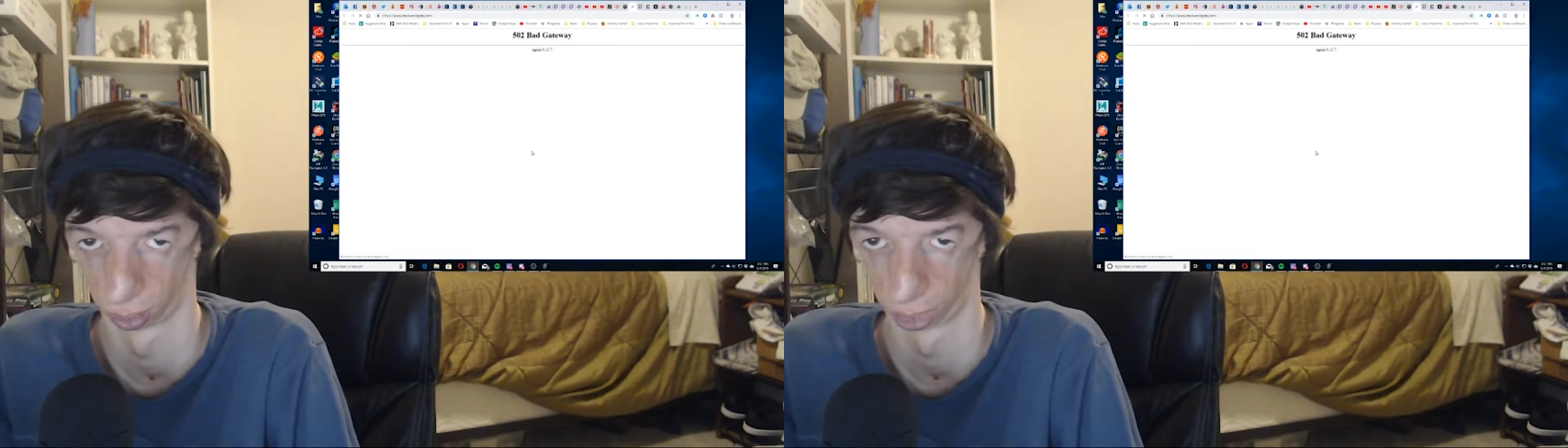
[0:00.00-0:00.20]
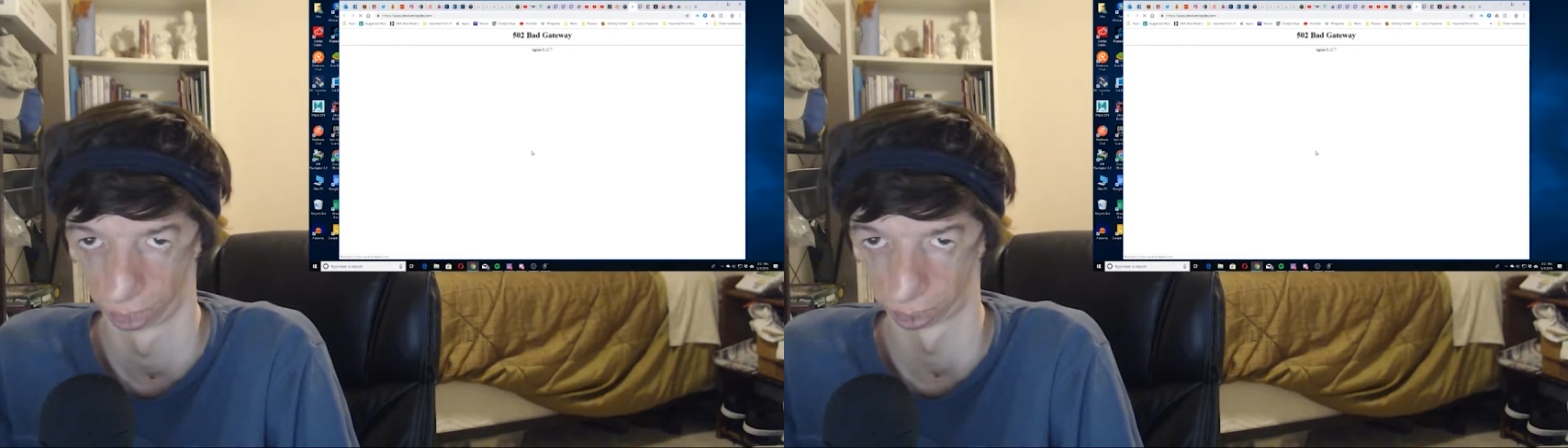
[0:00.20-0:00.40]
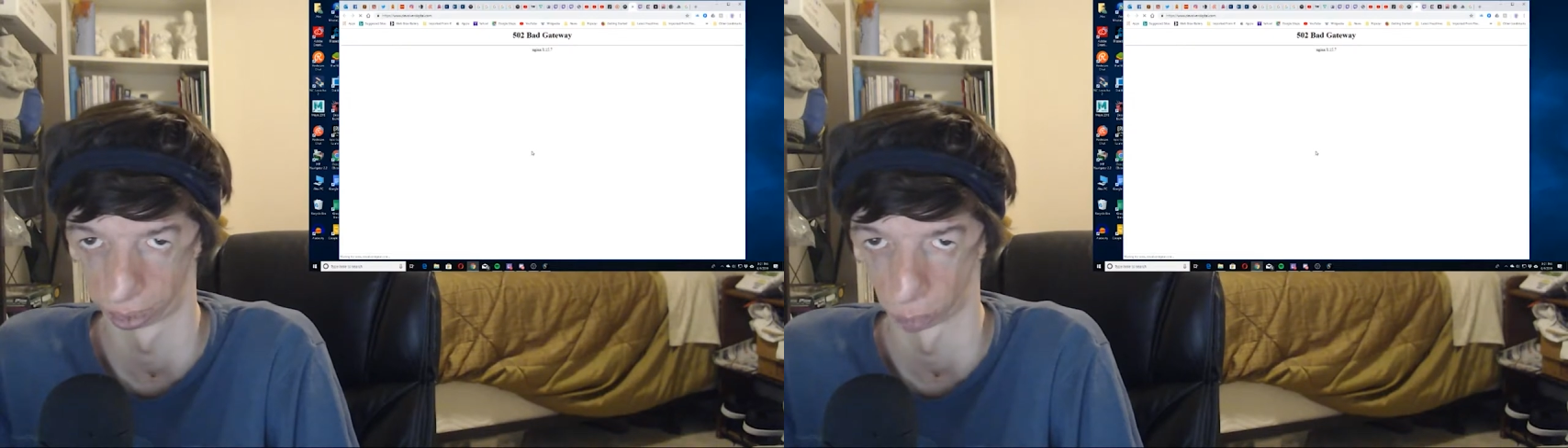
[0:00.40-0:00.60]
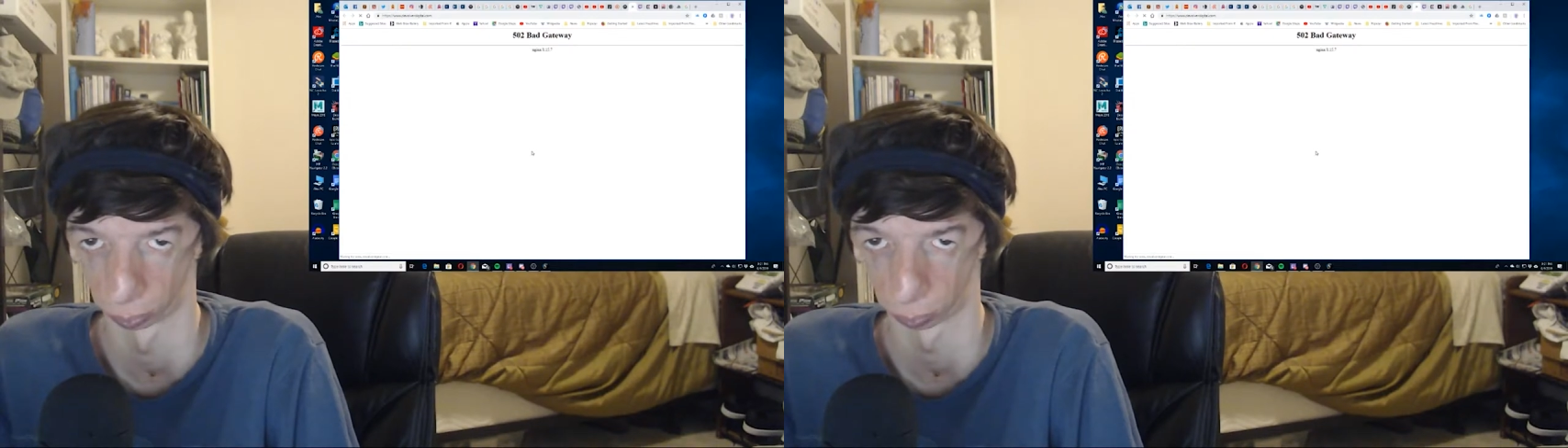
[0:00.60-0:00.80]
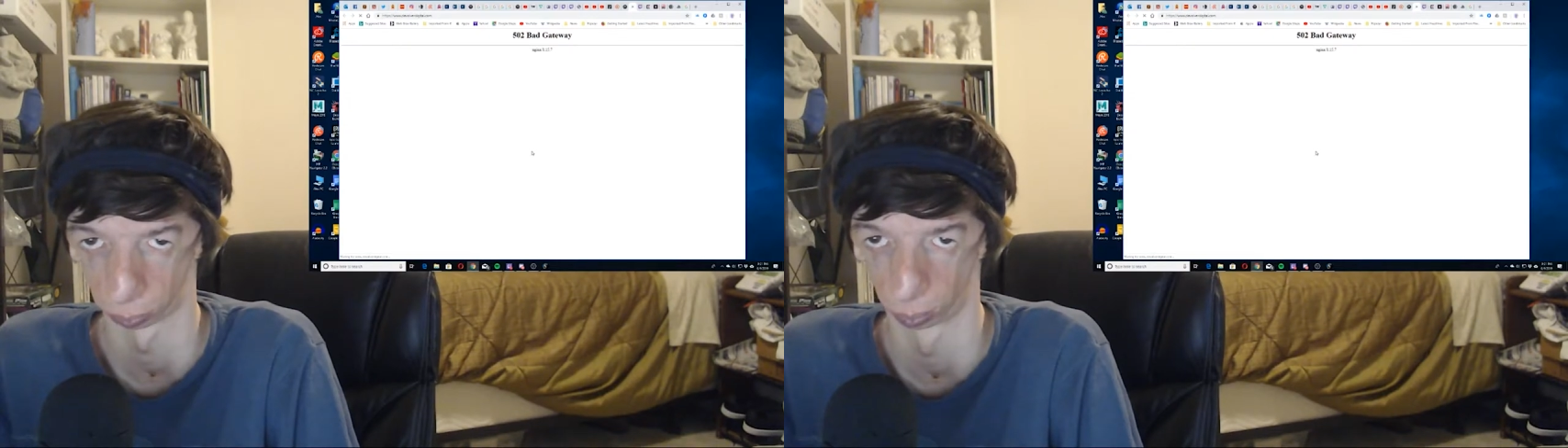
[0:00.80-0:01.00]
Is there something
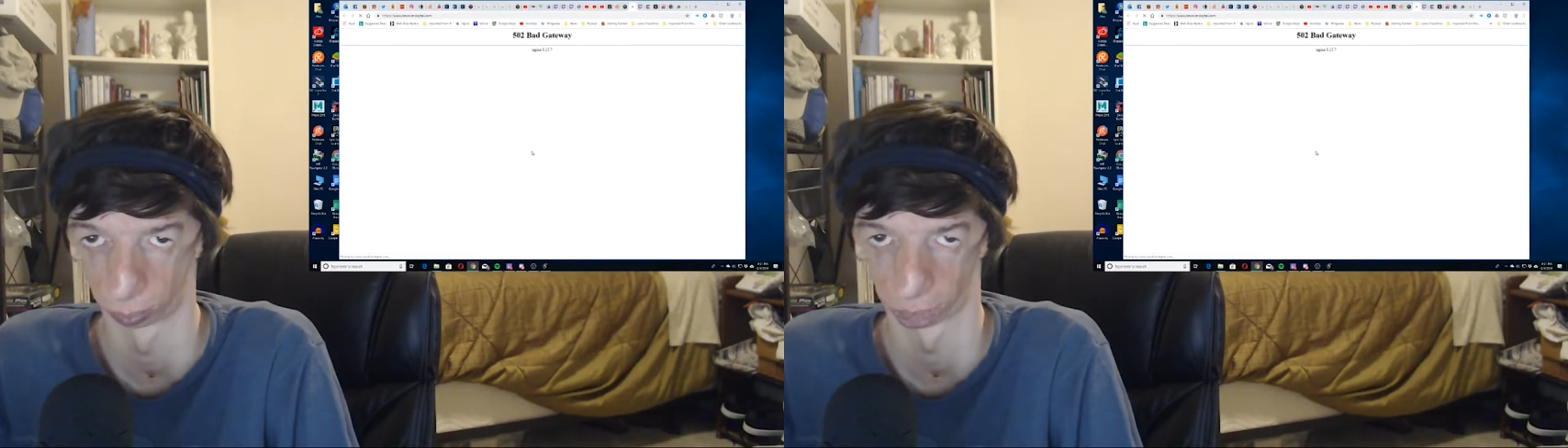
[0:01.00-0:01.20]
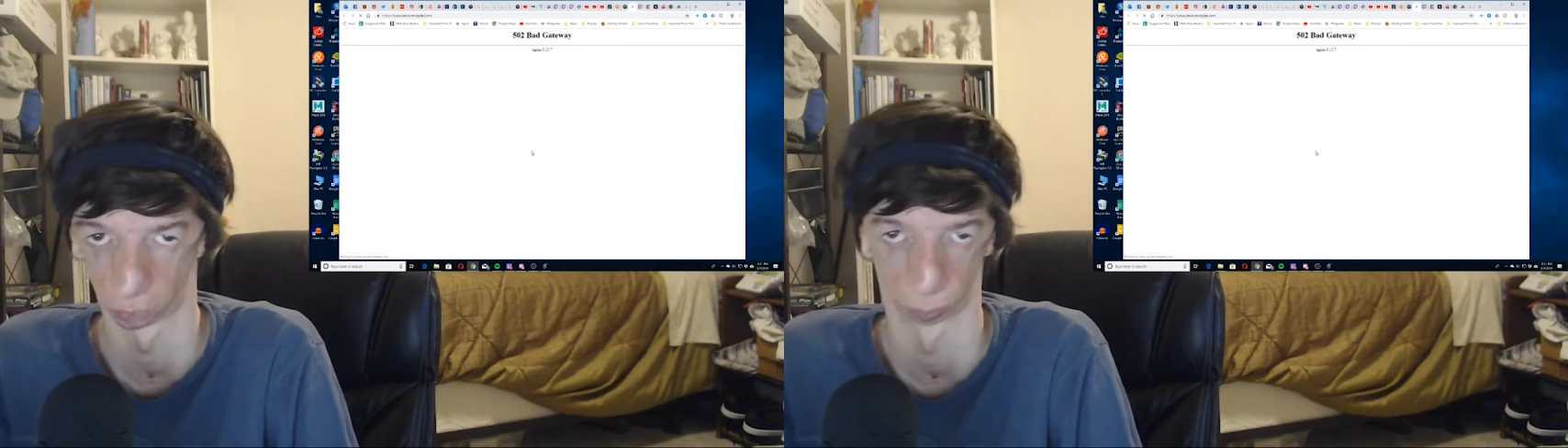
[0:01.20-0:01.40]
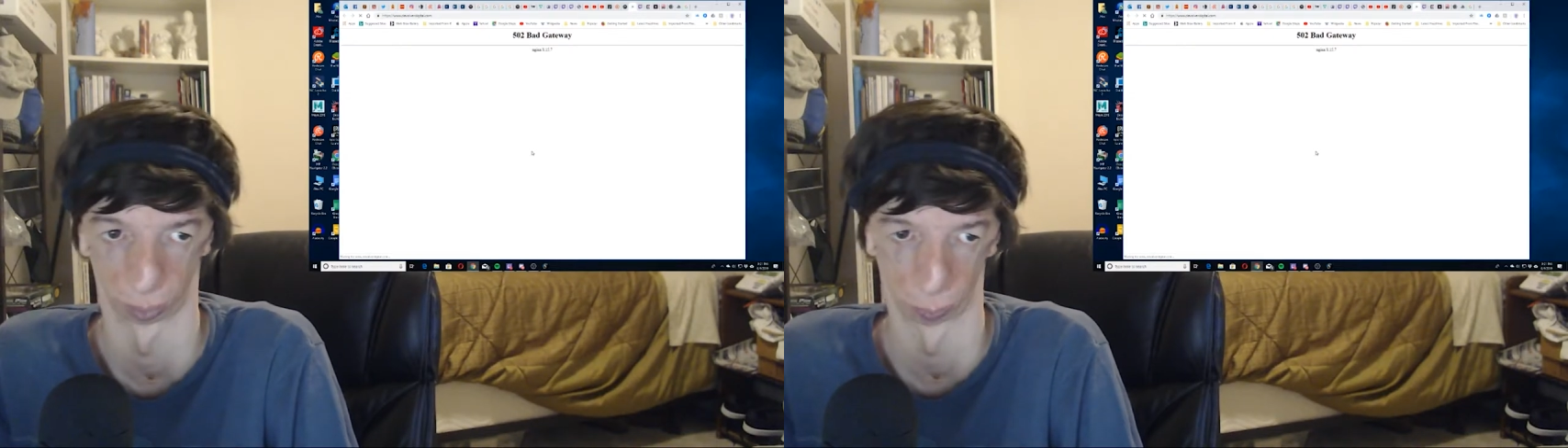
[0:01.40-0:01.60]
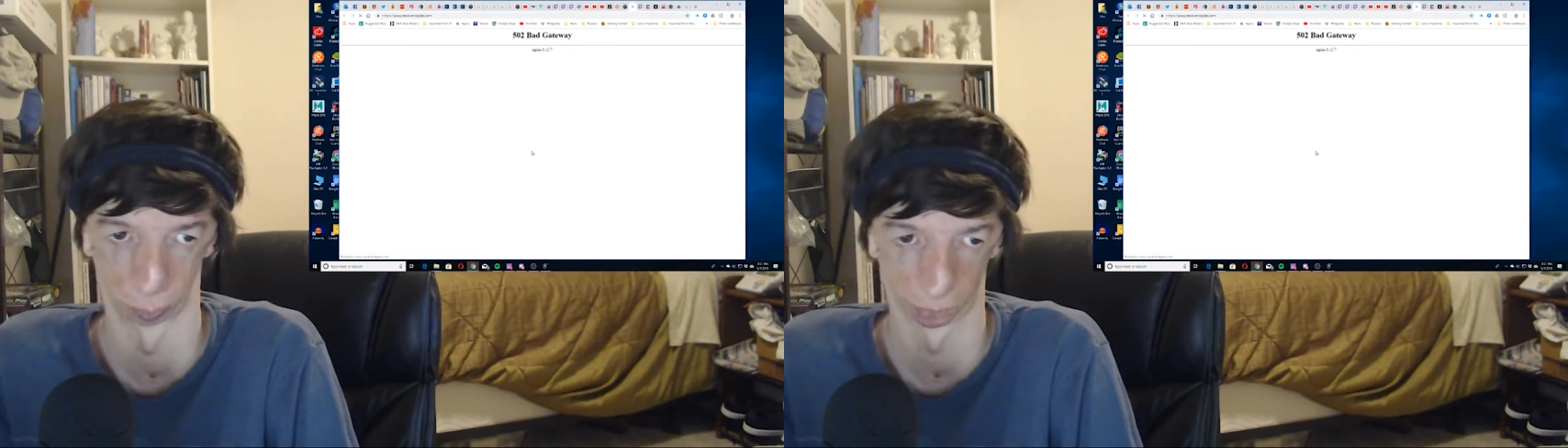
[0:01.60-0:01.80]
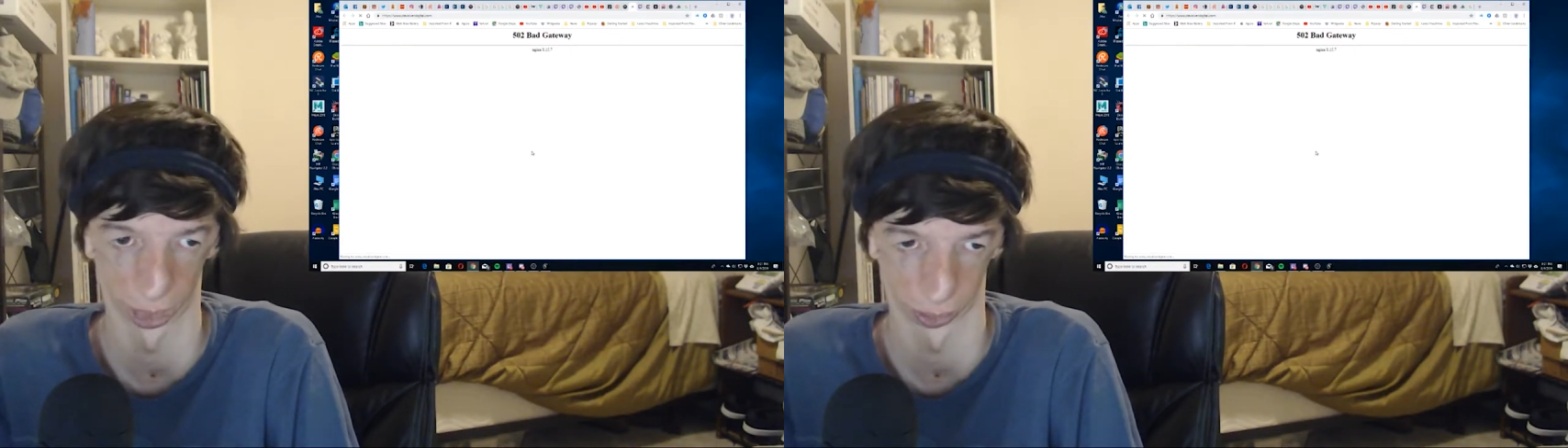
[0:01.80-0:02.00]
wrong with their
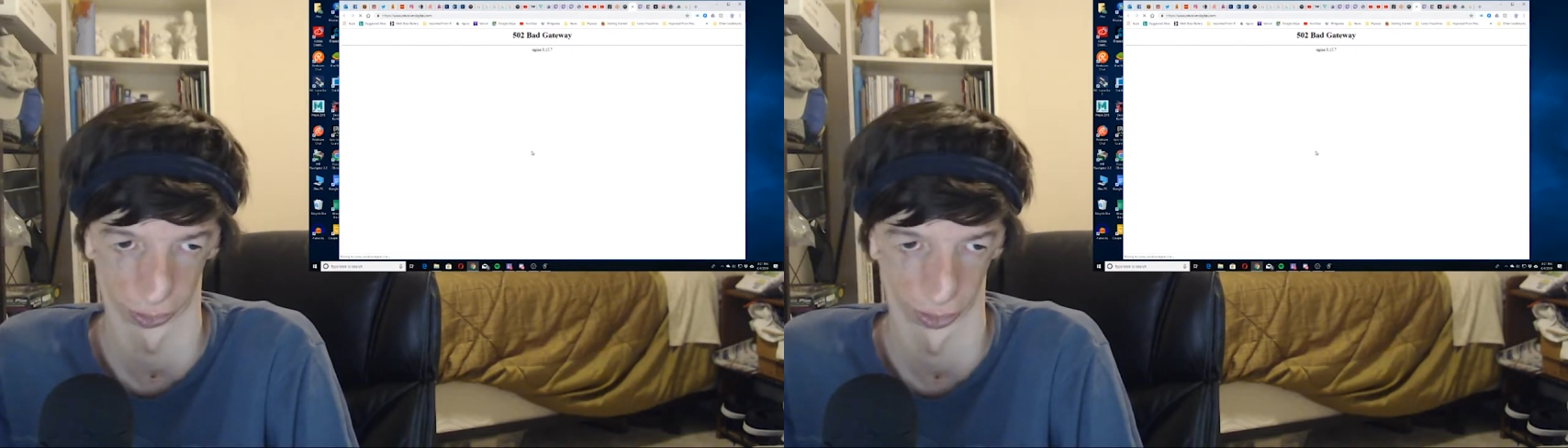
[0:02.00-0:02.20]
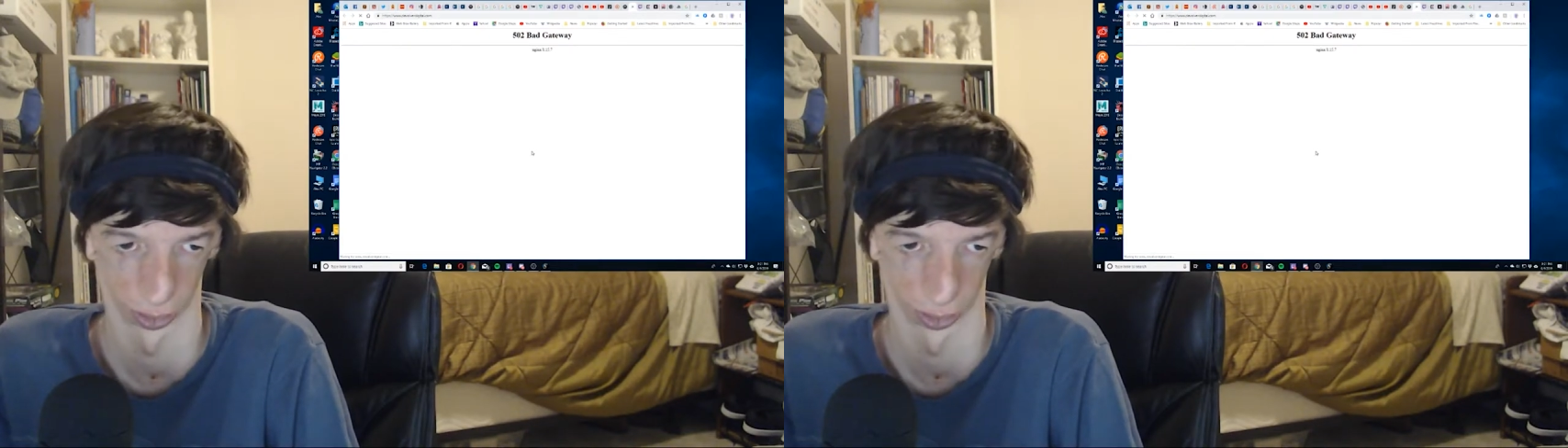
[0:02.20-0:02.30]
webpage?